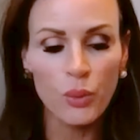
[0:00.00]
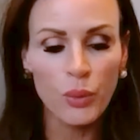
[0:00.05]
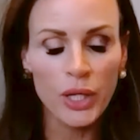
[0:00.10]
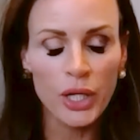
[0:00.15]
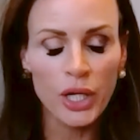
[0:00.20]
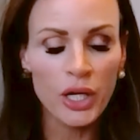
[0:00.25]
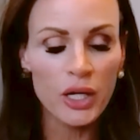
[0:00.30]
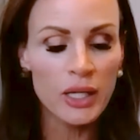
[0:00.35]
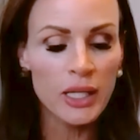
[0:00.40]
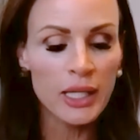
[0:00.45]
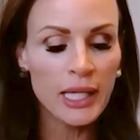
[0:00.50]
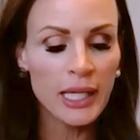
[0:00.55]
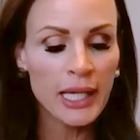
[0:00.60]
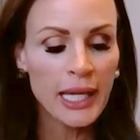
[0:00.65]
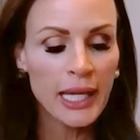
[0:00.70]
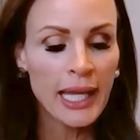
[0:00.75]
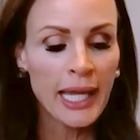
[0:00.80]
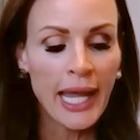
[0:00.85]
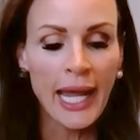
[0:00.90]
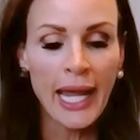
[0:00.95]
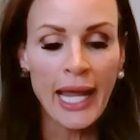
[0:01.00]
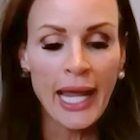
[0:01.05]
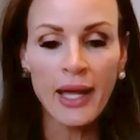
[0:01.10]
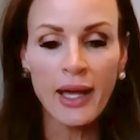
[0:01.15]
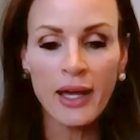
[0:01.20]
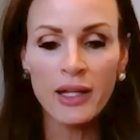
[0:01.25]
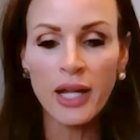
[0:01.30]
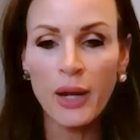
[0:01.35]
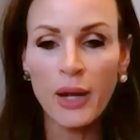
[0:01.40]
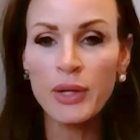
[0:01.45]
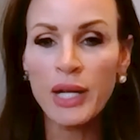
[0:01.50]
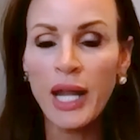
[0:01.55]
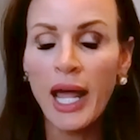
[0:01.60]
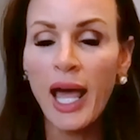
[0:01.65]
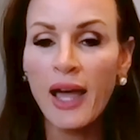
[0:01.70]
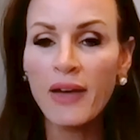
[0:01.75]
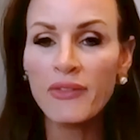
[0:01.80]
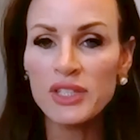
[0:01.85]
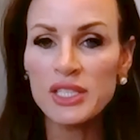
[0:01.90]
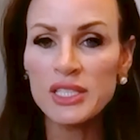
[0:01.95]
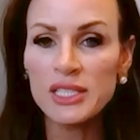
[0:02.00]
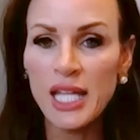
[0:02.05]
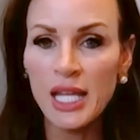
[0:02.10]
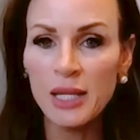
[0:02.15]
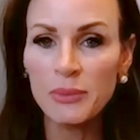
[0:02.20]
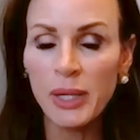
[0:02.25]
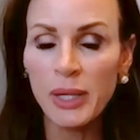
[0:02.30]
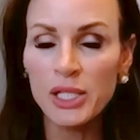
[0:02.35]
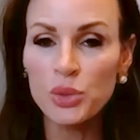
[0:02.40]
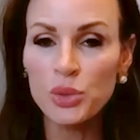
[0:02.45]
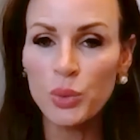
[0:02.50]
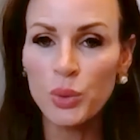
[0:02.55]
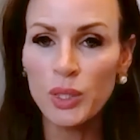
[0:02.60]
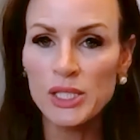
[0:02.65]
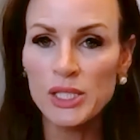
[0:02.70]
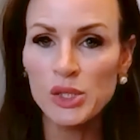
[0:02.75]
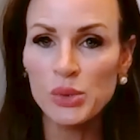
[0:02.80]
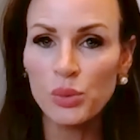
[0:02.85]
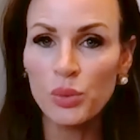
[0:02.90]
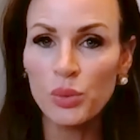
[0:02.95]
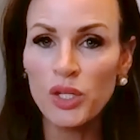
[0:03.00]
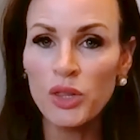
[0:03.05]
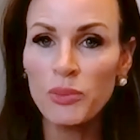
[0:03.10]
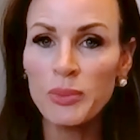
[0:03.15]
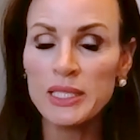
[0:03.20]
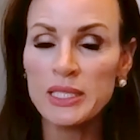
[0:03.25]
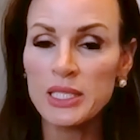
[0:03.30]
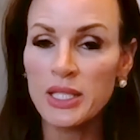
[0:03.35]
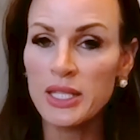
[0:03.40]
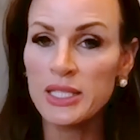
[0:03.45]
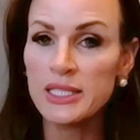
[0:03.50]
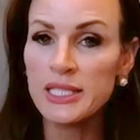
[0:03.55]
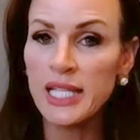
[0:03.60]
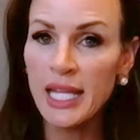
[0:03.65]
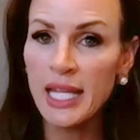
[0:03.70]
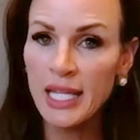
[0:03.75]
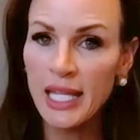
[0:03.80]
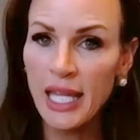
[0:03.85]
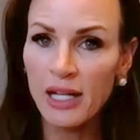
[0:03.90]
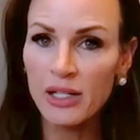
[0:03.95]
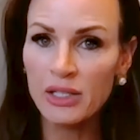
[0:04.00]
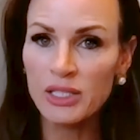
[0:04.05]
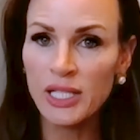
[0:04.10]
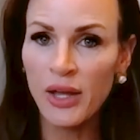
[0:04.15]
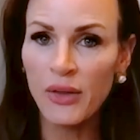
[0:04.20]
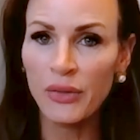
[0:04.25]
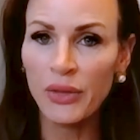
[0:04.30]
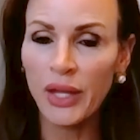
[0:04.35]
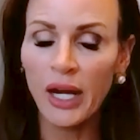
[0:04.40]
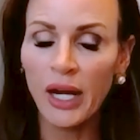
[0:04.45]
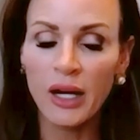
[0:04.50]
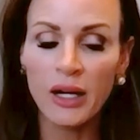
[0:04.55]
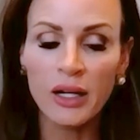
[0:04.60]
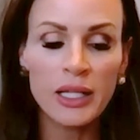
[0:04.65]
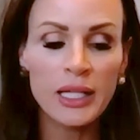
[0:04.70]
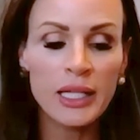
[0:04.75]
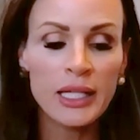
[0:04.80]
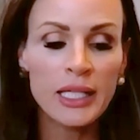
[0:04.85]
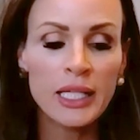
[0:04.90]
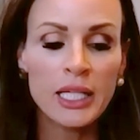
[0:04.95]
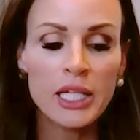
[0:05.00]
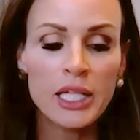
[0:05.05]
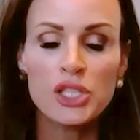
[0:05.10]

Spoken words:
in the winter. And I would have to take my twins with me to the daycare down there.